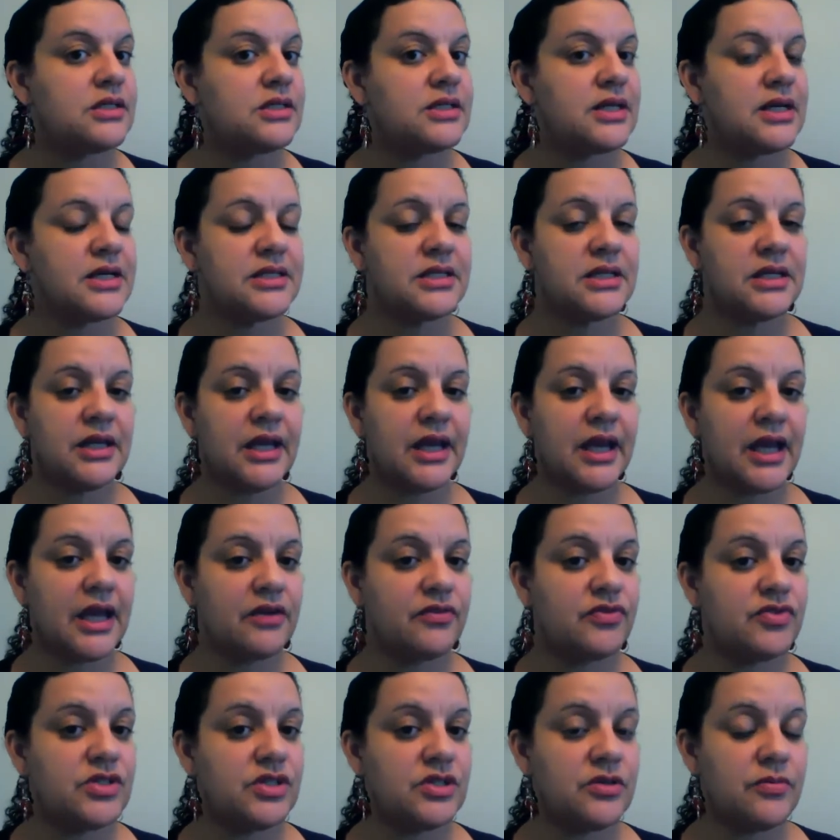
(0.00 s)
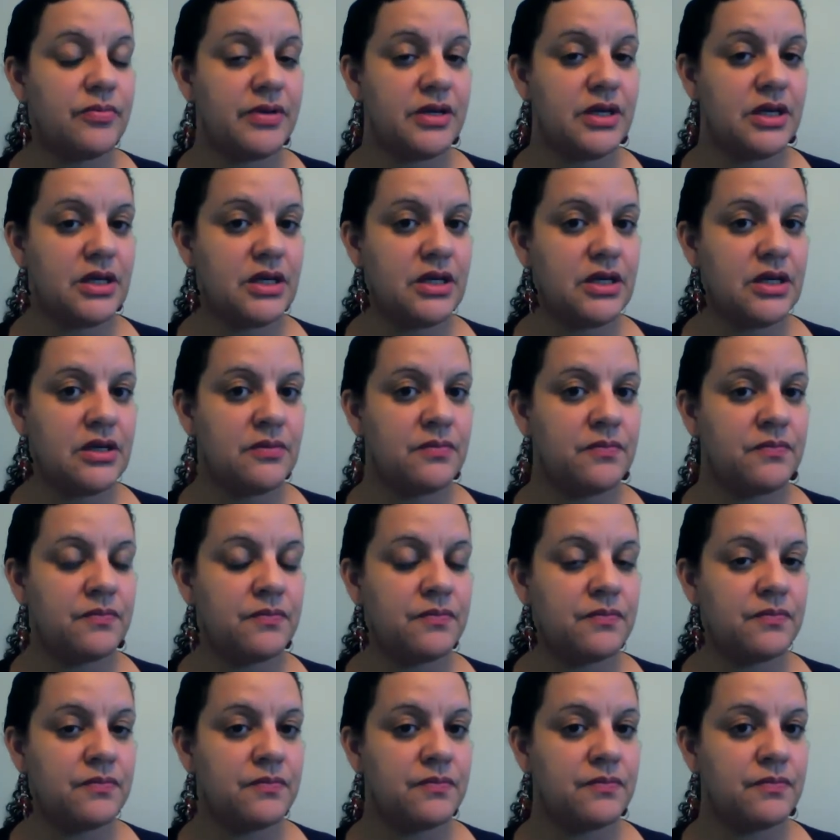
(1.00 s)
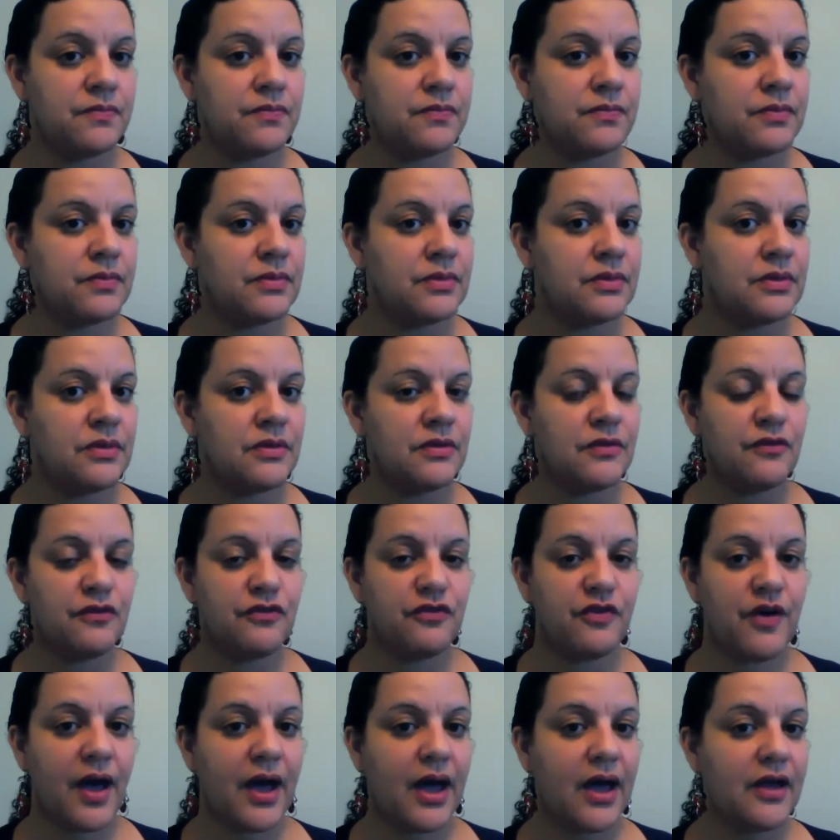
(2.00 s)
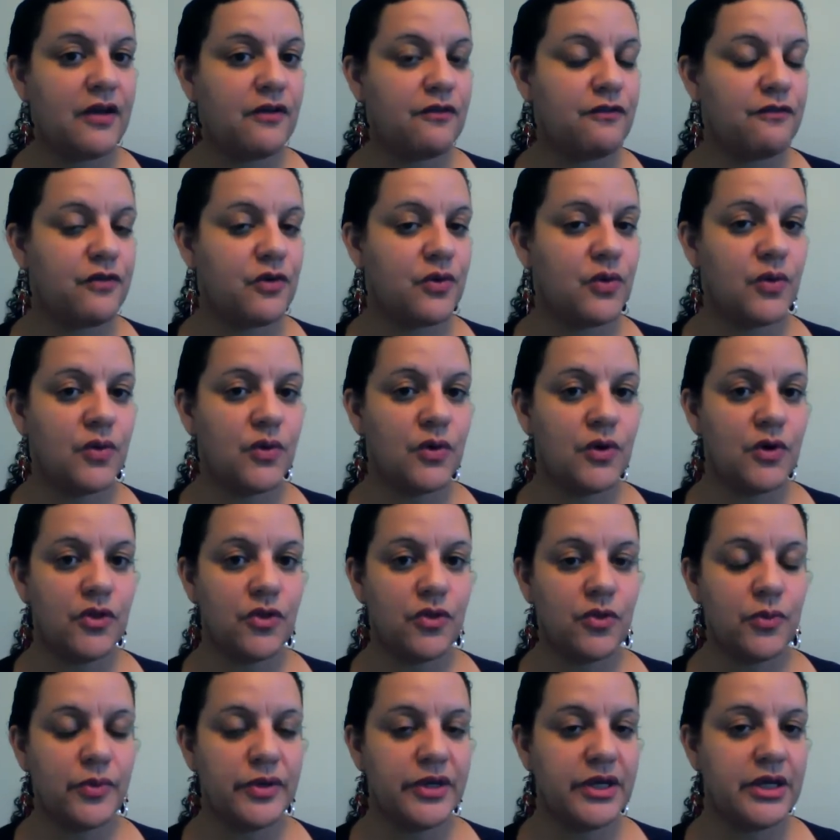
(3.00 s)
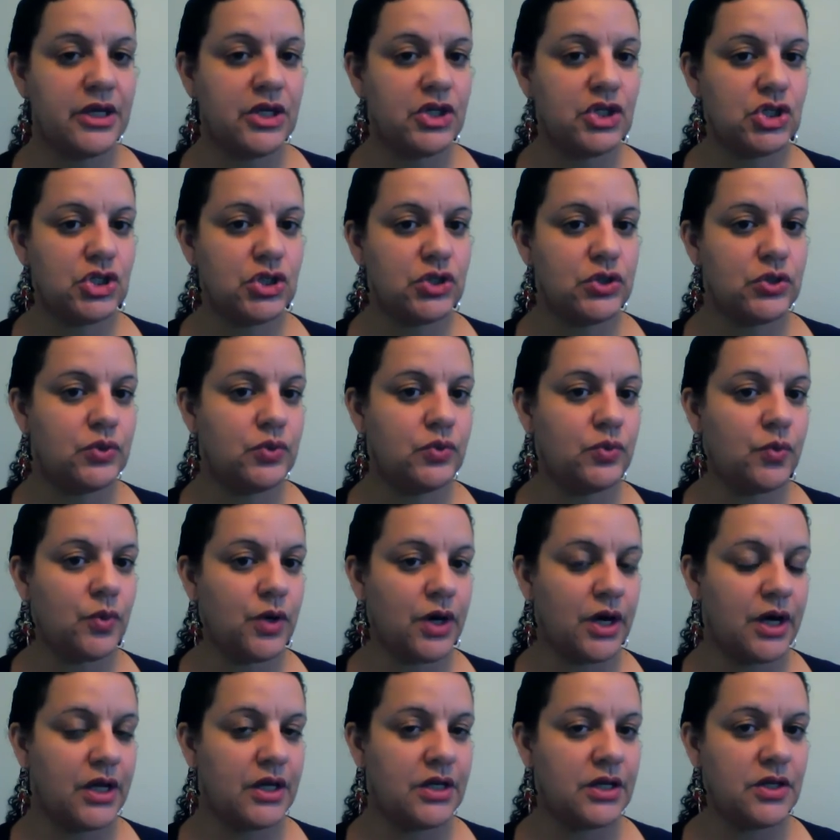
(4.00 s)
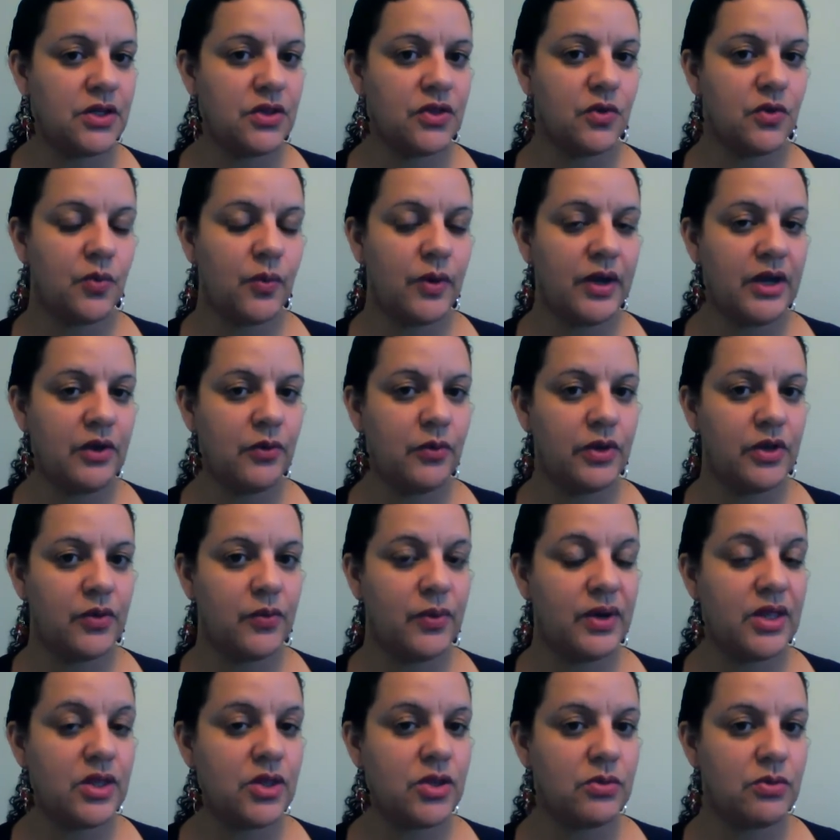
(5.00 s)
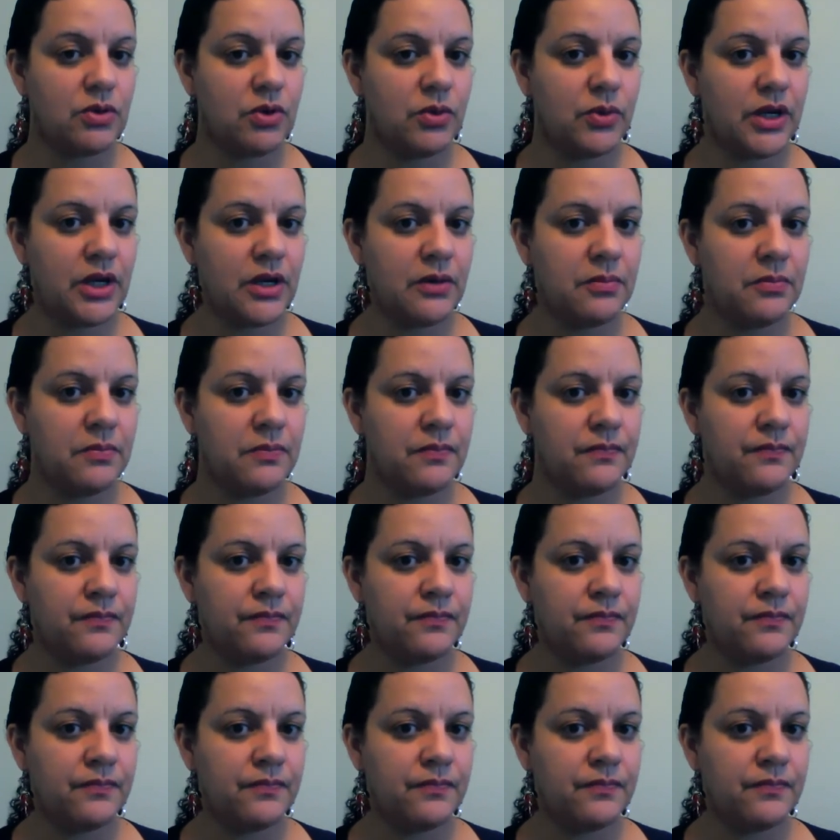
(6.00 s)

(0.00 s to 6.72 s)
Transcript: Doesn't have to be 5-4-3-2-1 the way we went through it.